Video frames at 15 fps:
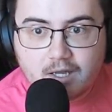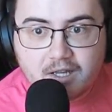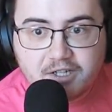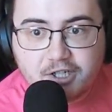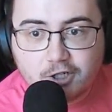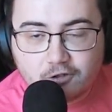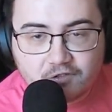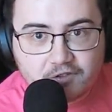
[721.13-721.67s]
And
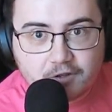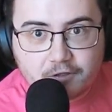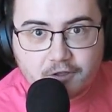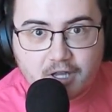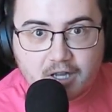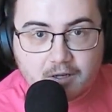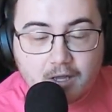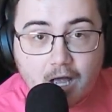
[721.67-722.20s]
here's the
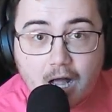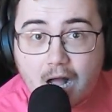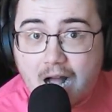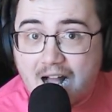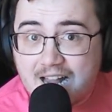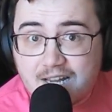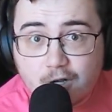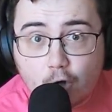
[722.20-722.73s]
thing.
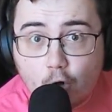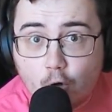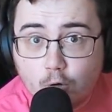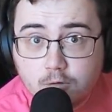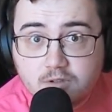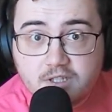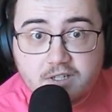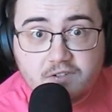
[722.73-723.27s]
I
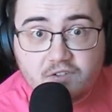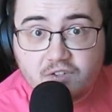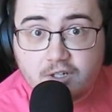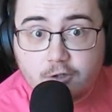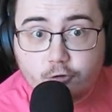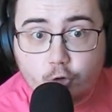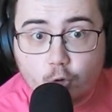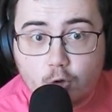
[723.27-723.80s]
only see
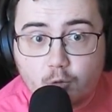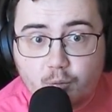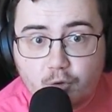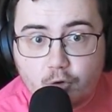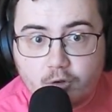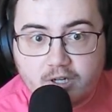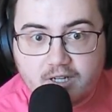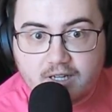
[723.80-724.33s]
dual
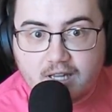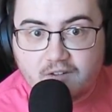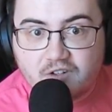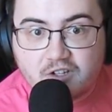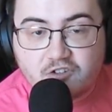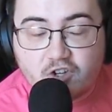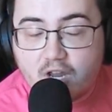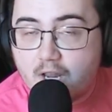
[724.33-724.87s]
booting as
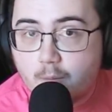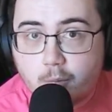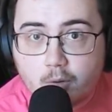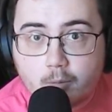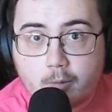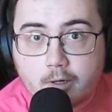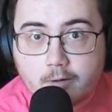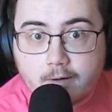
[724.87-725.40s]
a
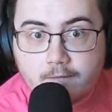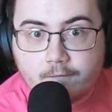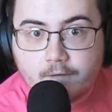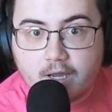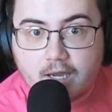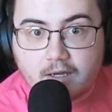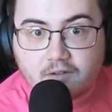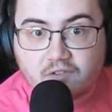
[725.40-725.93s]
temporary
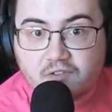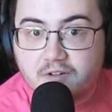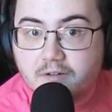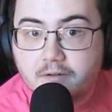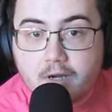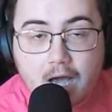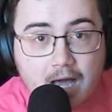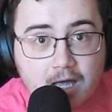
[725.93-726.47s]
fix,
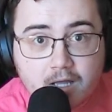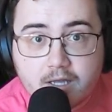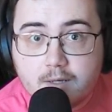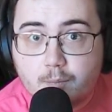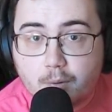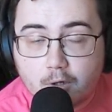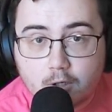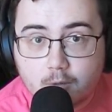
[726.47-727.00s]
not a
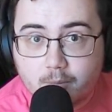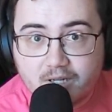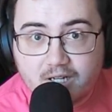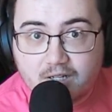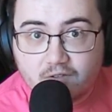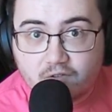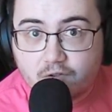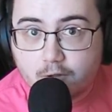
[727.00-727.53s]

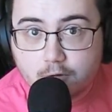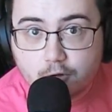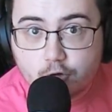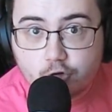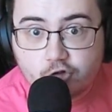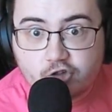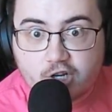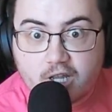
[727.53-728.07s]
permanent
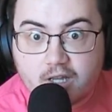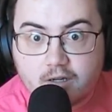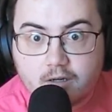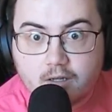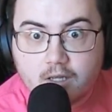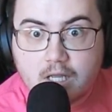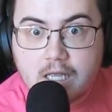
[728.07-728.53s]
solution